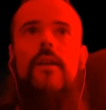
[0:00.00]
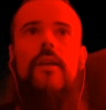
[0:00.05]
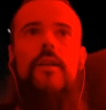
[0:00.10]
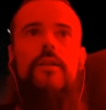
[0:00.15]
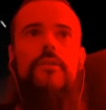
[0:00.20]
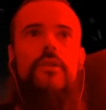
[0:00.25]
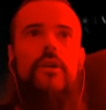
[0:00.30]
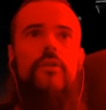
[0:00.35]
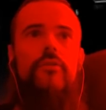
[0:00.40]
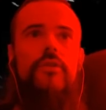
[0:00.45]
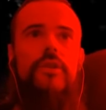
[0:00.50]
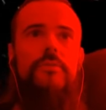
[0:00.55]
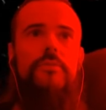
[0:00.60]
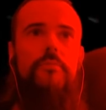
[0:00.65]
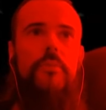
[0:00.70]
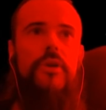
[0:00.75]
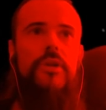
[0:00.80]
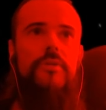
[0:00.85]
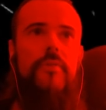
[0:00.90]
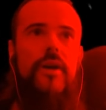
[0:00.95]
So that's
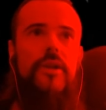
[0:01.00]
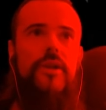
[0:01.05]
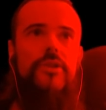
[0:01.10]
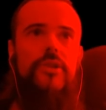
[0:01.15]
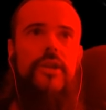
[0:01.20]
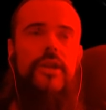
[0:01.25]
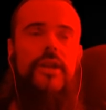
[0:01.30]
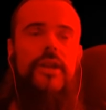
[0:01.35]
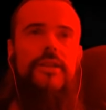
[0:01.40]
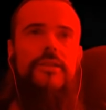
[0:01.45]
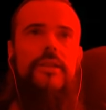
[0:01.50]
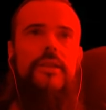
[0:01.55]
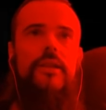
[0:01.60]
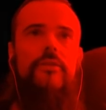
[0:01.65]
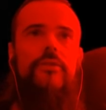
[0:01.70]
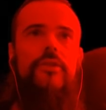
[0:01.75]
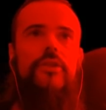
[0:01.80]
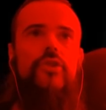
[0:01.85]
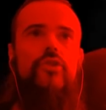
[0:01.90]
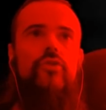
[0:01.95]
pretty much it.
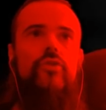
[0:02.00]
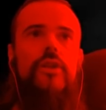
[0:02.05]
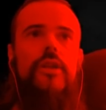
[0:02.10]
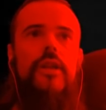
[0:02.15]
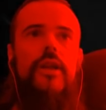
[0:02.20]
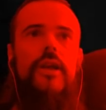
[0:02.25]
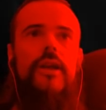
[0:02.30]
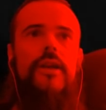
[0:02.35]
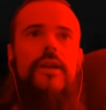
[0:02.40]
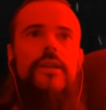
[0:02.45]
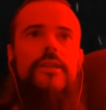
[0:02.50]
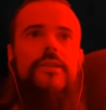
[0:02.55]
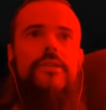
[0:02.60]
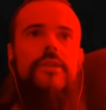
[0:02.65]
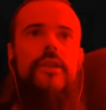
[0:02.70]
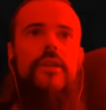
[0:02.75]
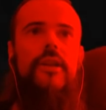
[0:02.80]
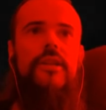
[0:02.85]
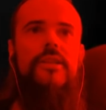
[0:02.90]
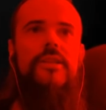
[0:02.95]
The tree is
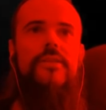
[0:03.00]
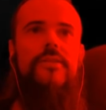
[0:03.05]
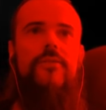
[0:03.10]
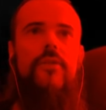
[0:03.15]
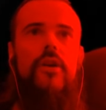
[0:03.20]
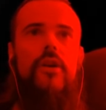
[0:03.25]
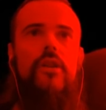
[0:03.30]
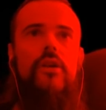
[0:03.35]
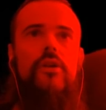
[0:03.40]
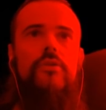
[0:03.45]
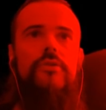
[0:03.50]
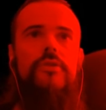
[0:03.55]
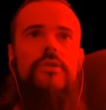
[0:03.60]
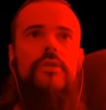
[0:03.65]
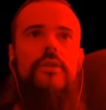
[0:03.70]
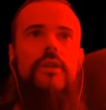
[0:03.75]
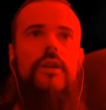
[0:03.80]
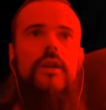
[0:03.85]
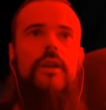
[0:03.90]
as follows: